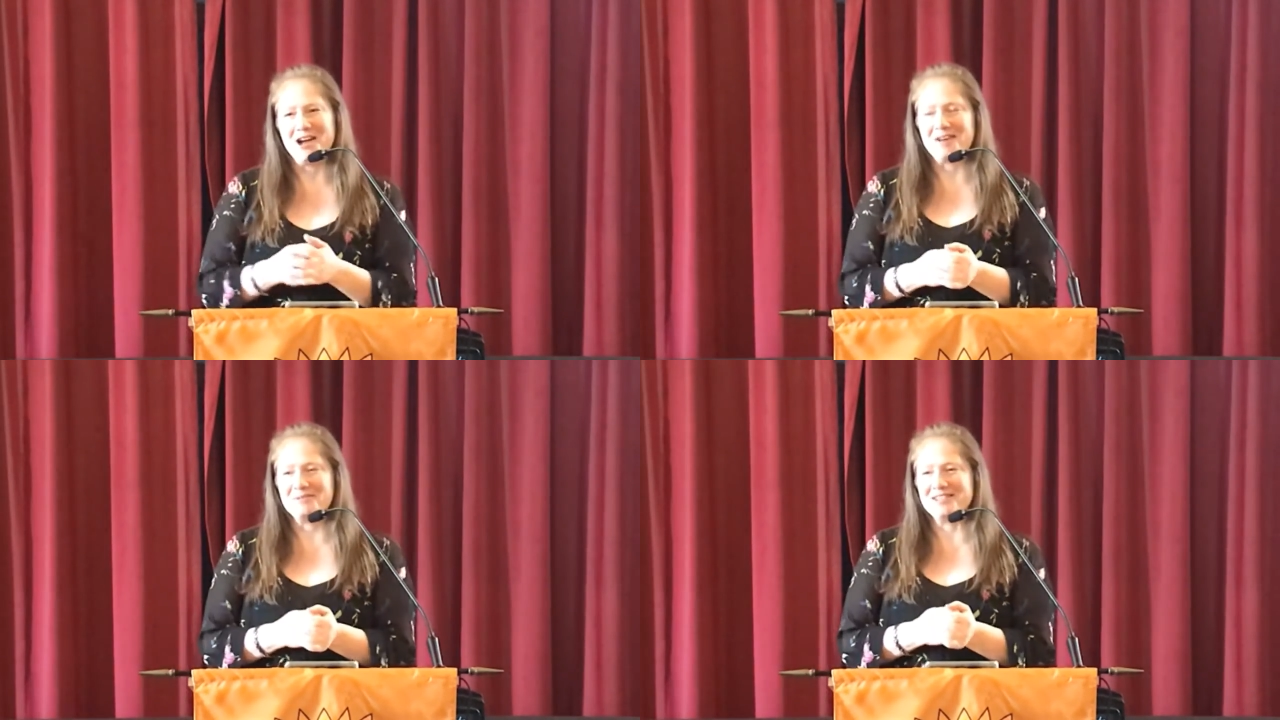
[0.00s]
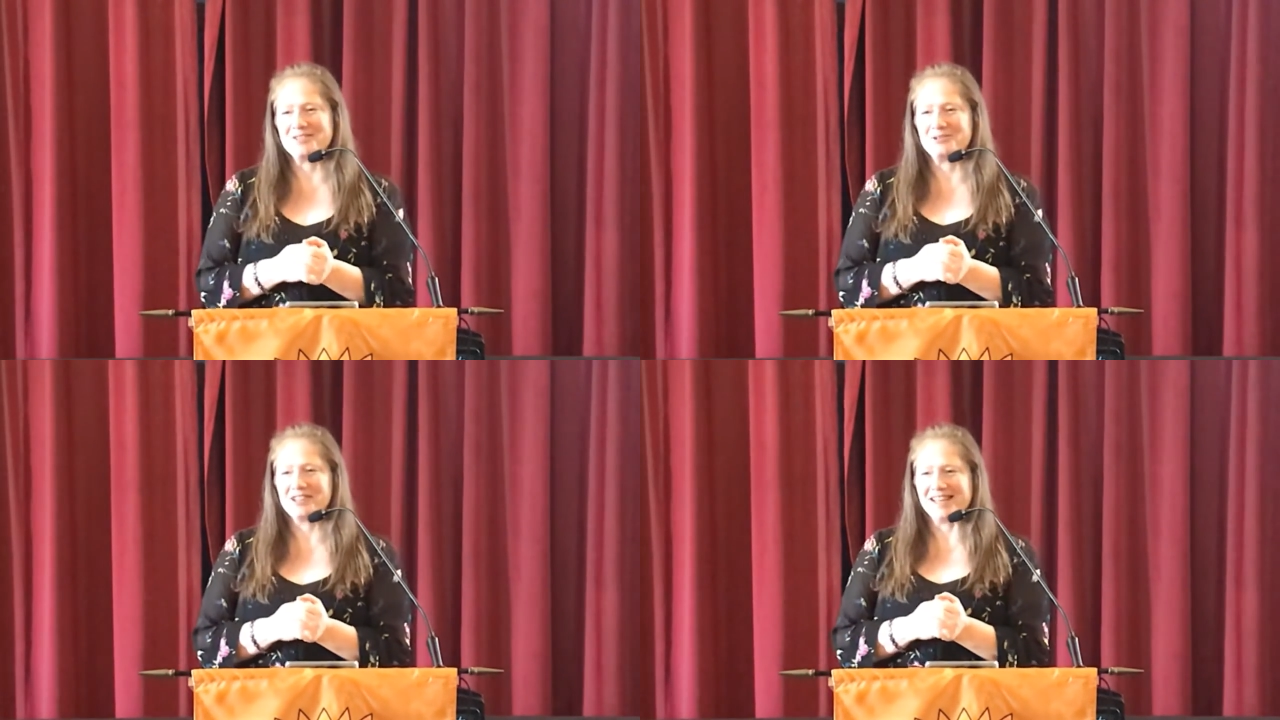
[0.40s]
happened
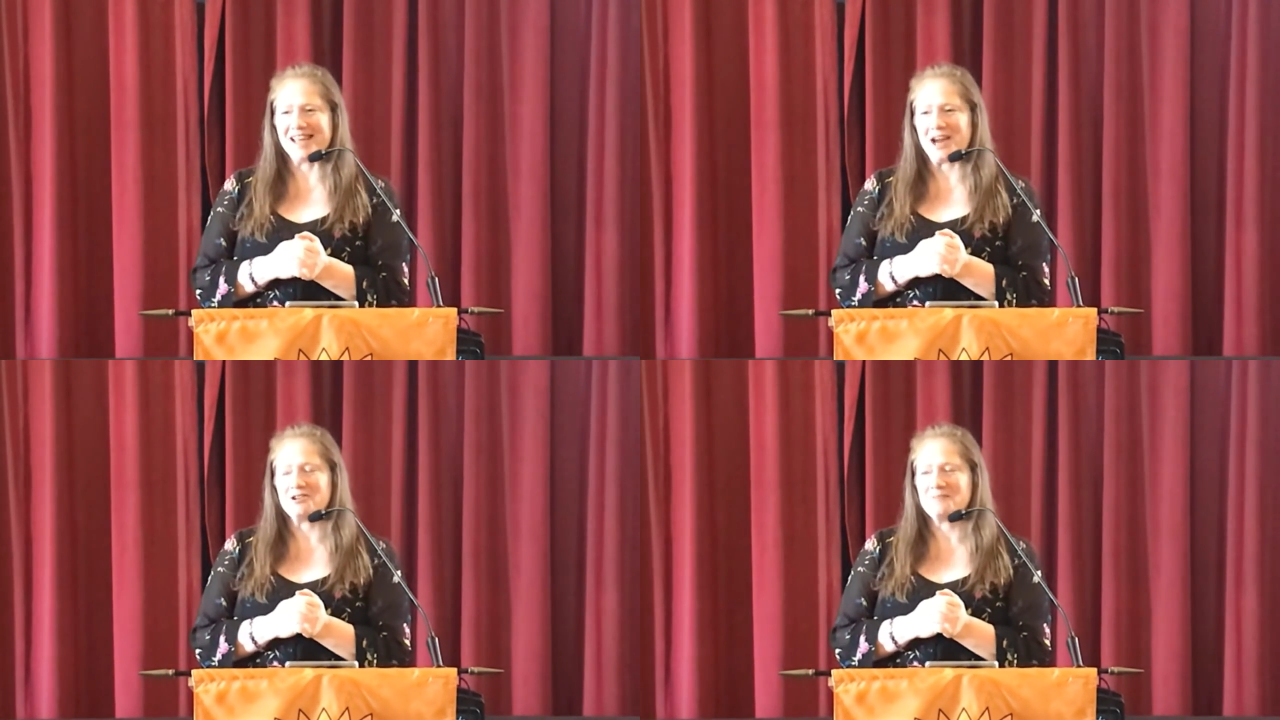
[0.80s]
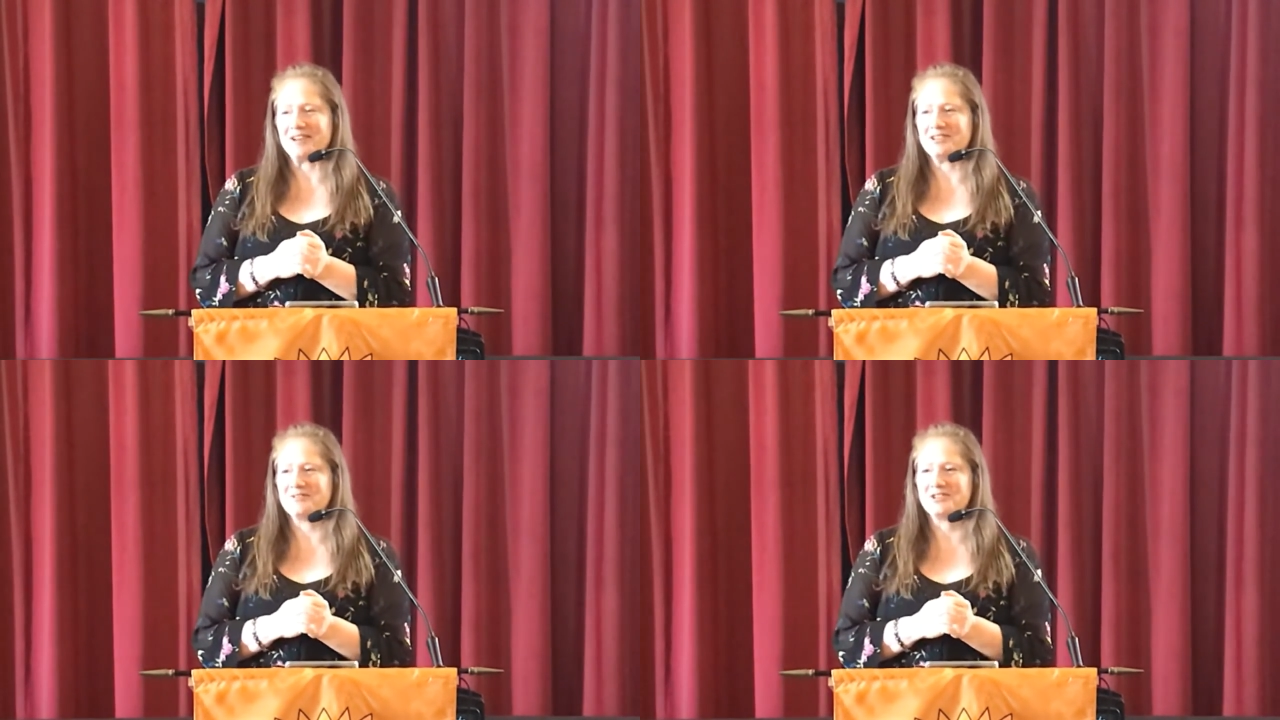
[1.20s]
to really care
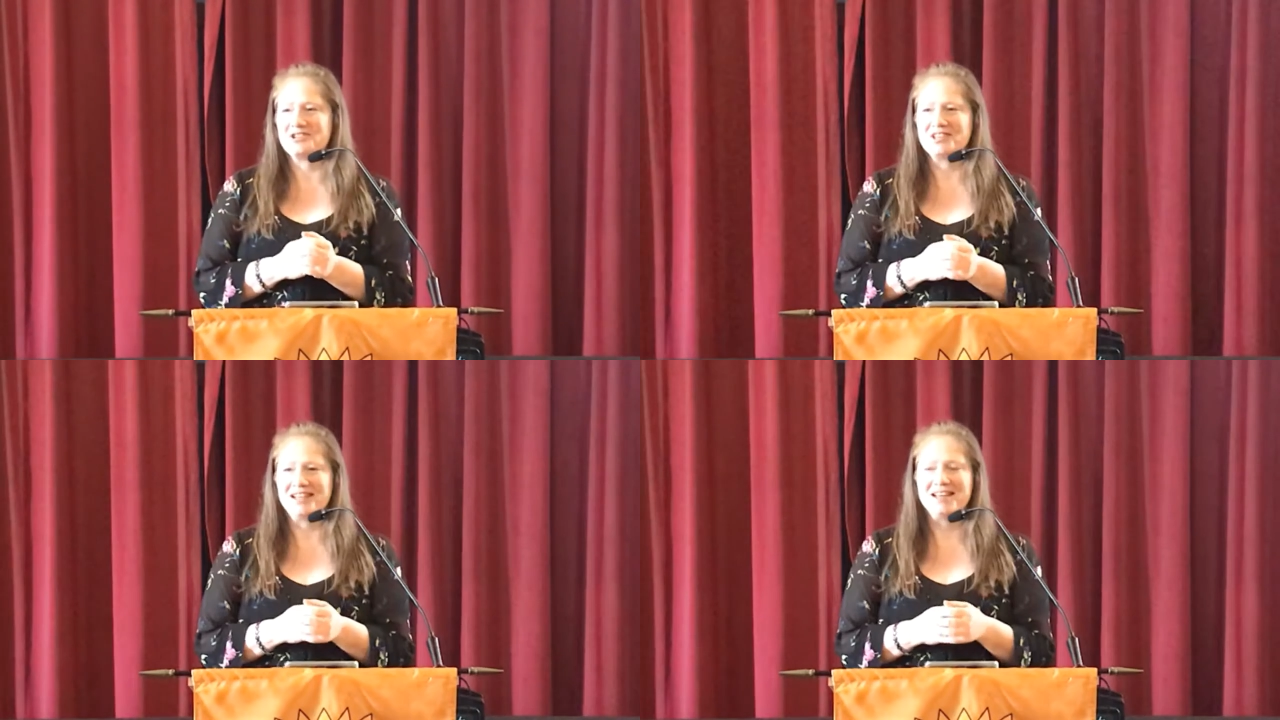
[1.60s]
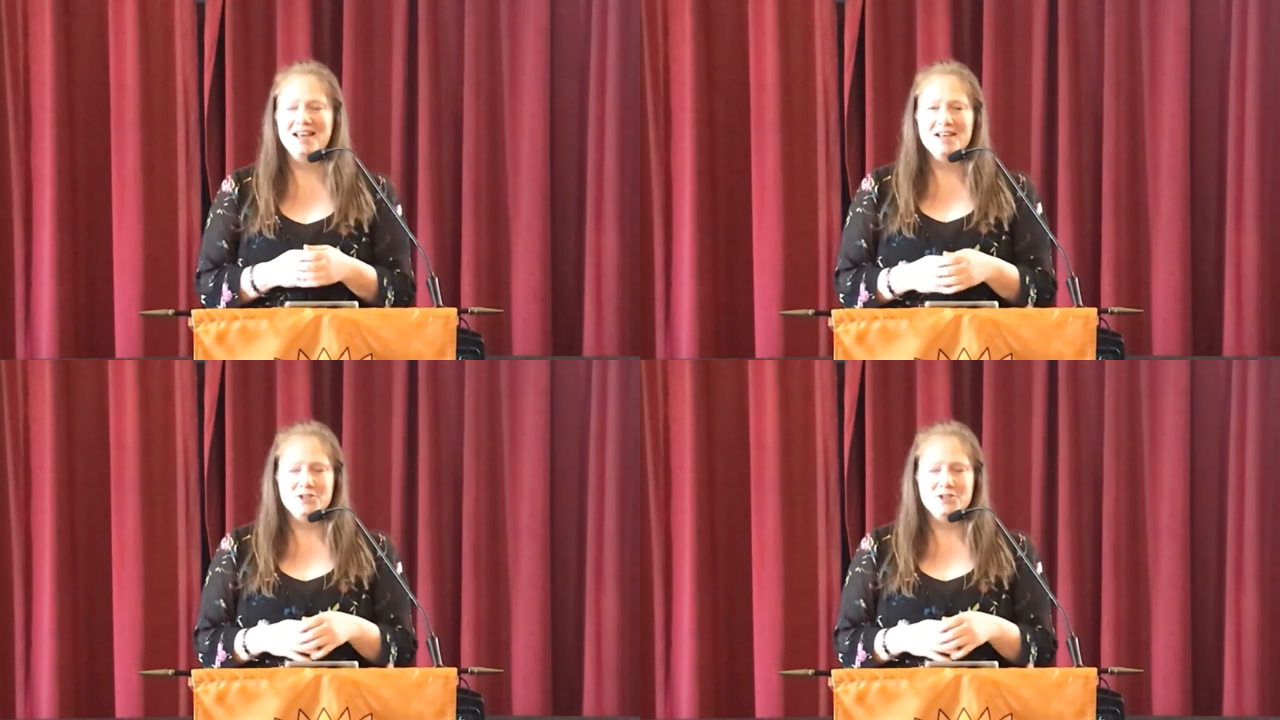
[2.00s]
about diversity,